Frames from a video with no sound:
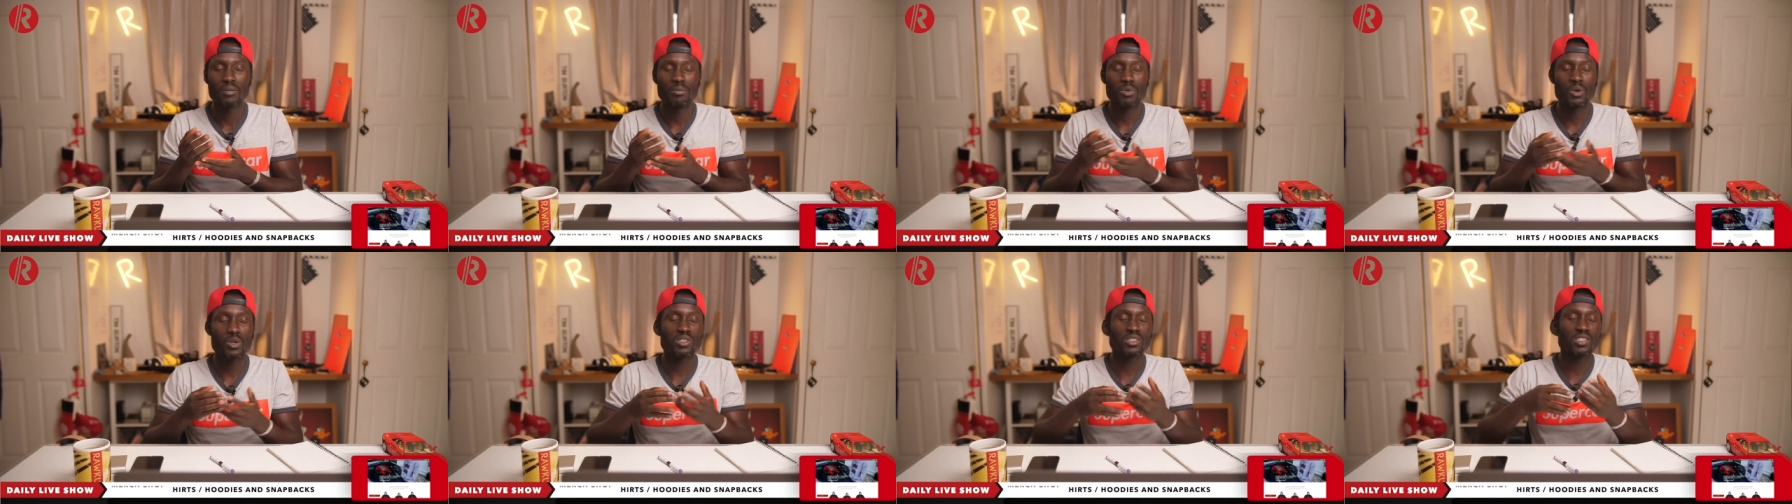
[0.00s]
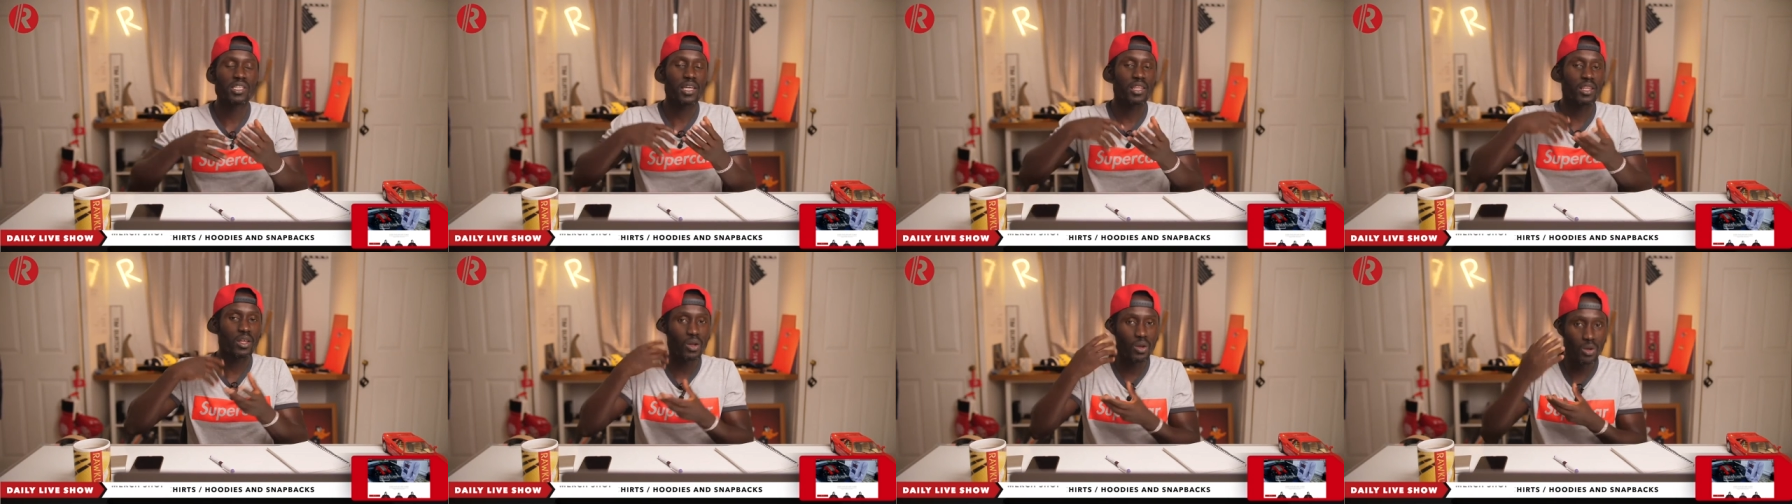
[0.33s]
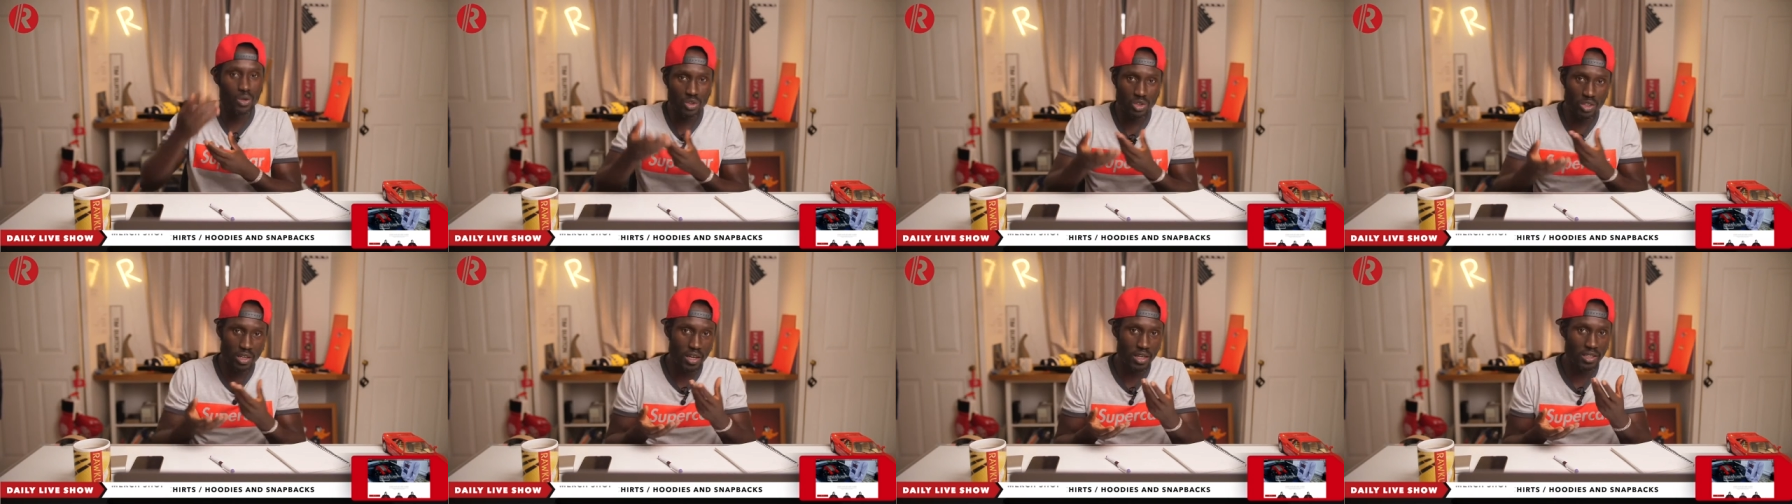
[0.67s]
because
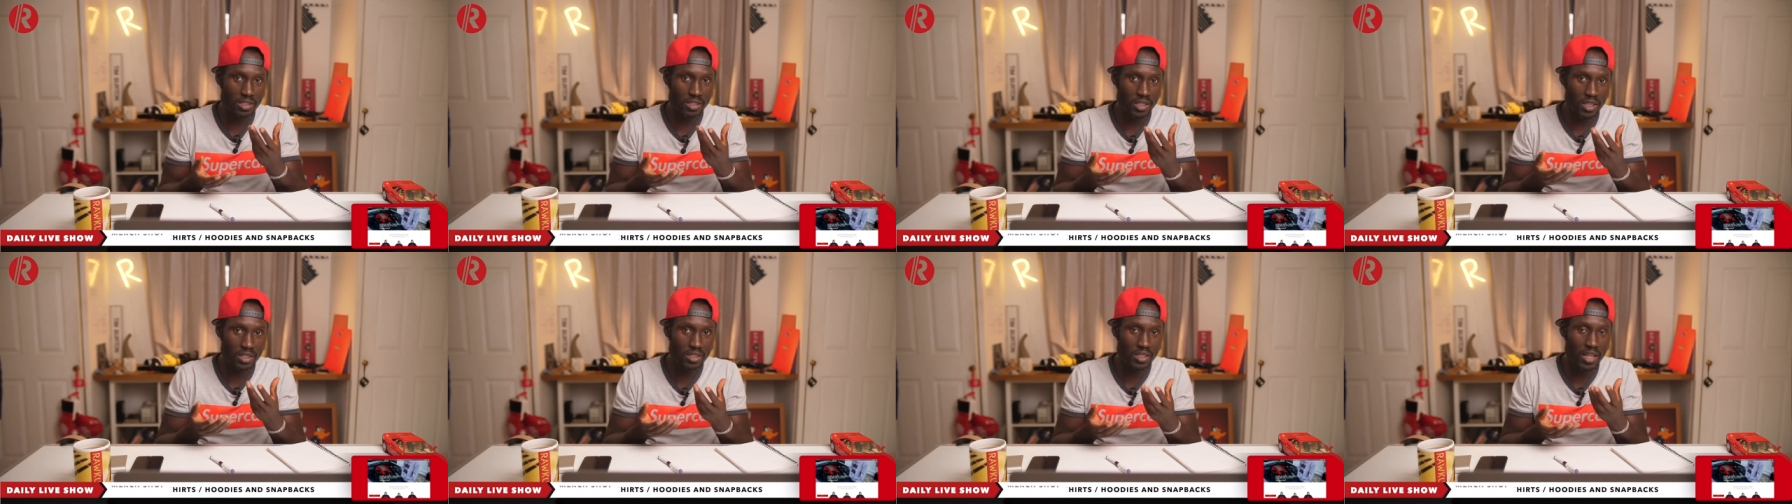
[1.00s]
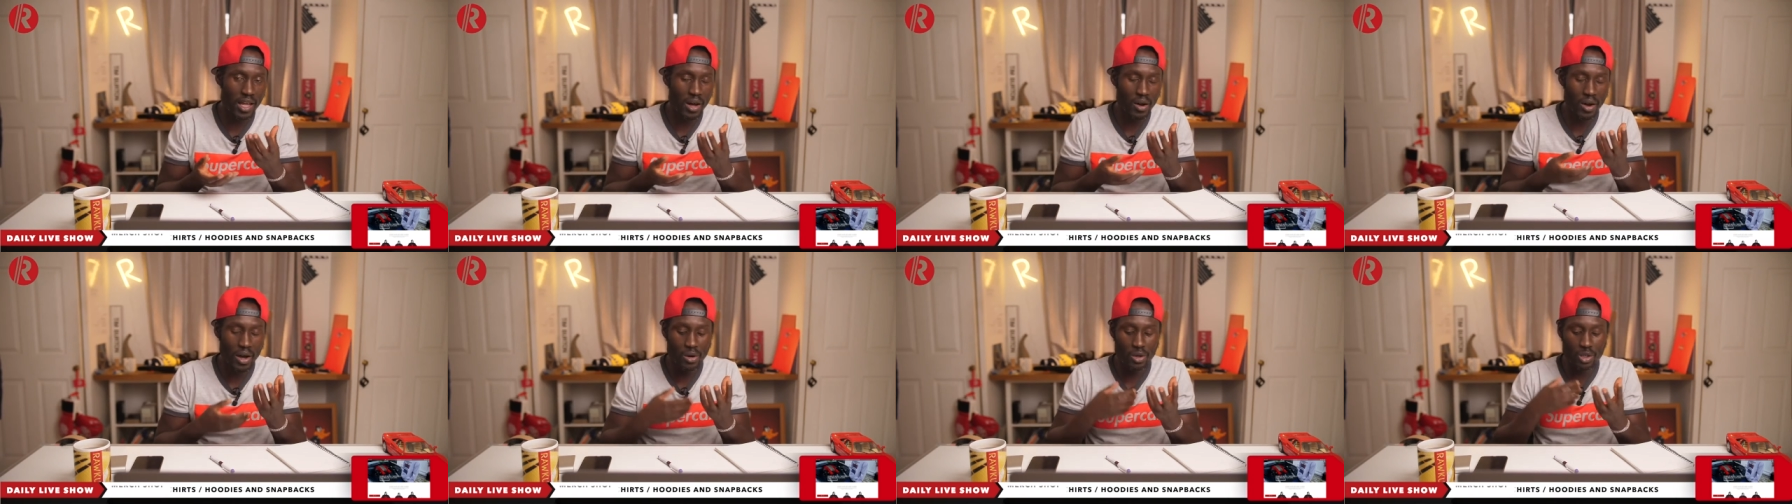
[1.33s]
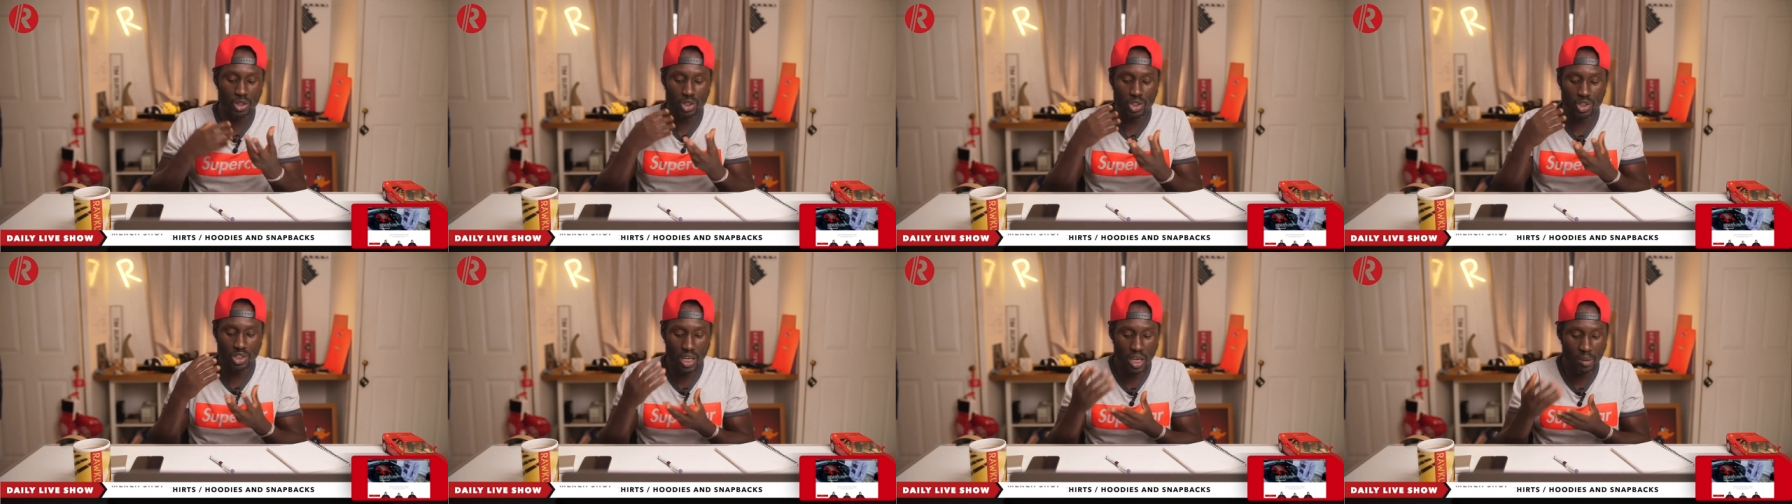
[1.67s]
technology is, is now kind of
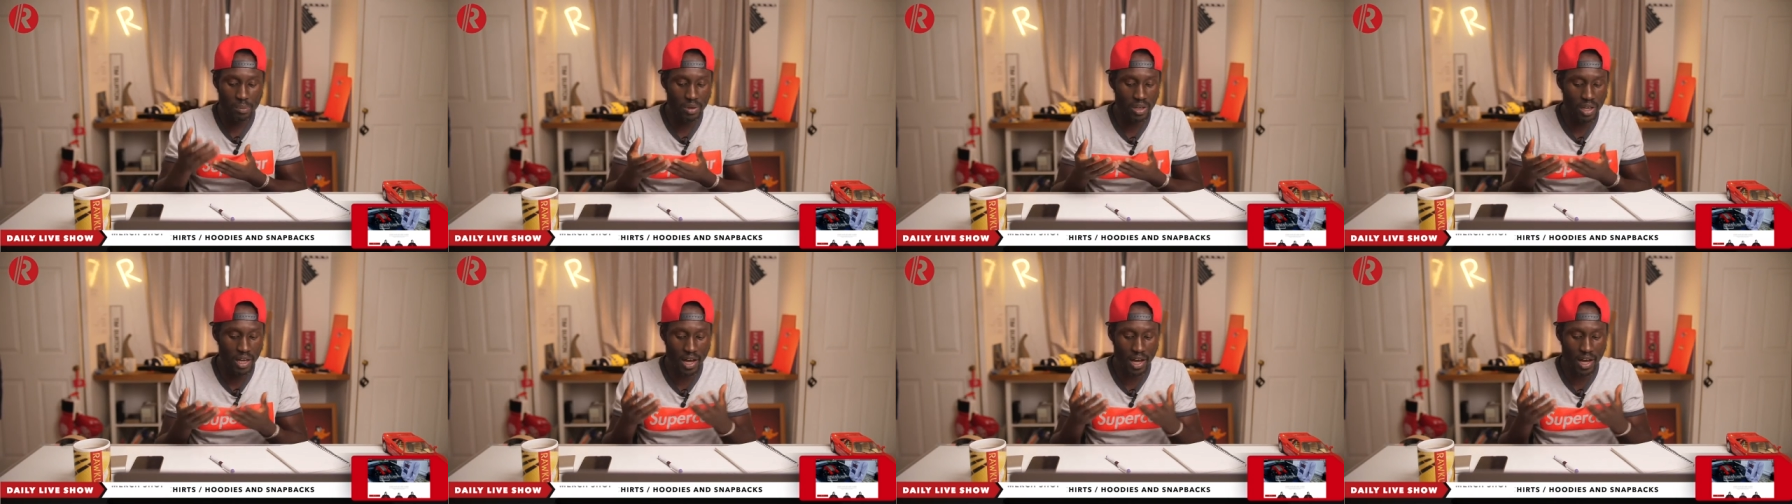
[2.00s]
shaping